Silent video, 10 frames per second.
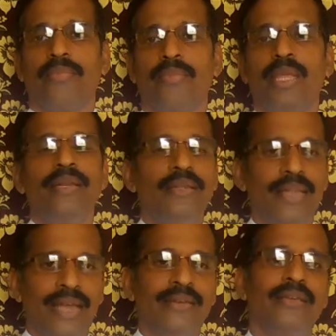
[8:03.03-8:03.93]
Then in
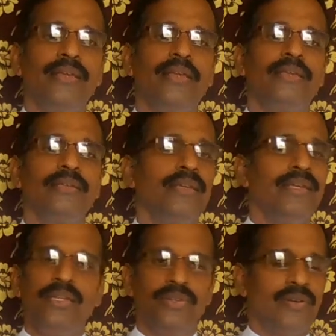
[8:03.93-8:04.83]
that case, it
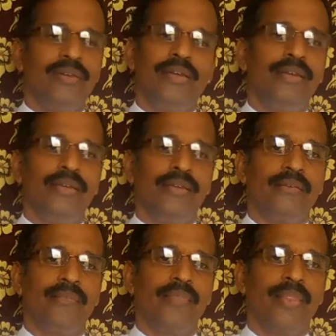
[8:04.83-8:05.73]
is not illegal.
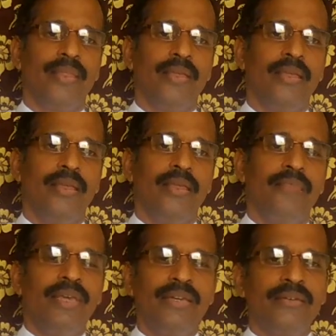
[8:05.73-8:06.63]

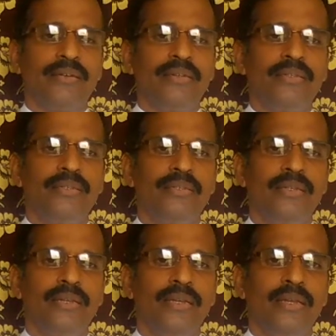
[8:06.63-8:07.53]
Because
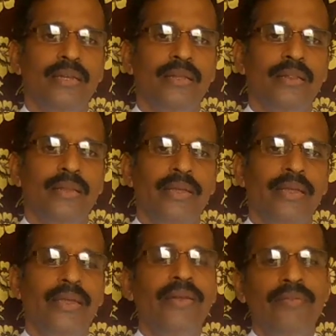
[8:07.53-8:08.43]

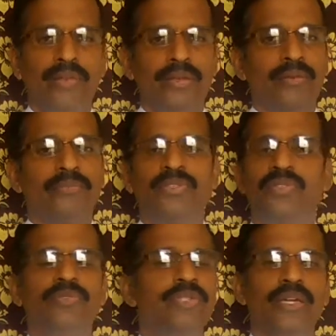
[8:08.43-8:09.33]

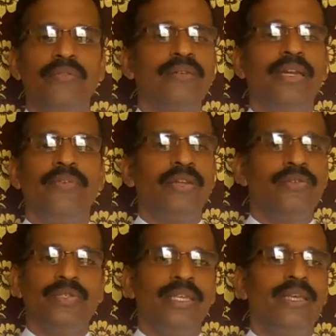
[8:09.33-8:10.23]
generally when you
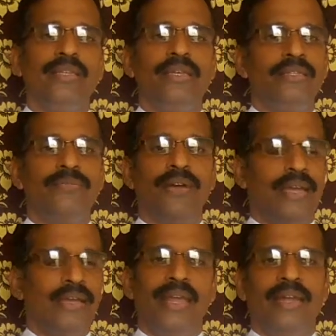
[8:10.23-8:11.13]
see these
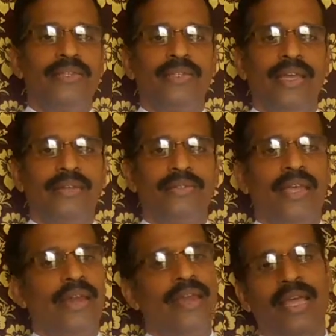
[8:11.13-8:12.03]
Finance Acts
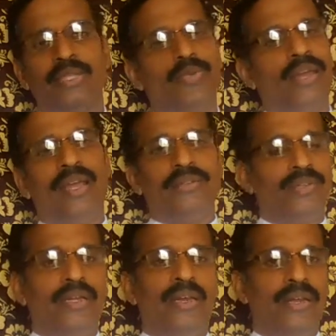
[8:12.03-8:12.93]
and as well as the
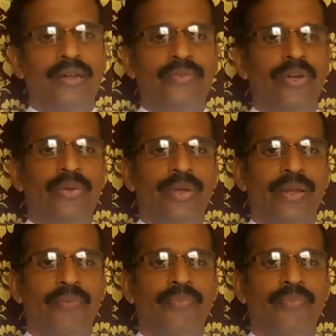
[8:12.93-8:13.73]
Inland Revenue Act,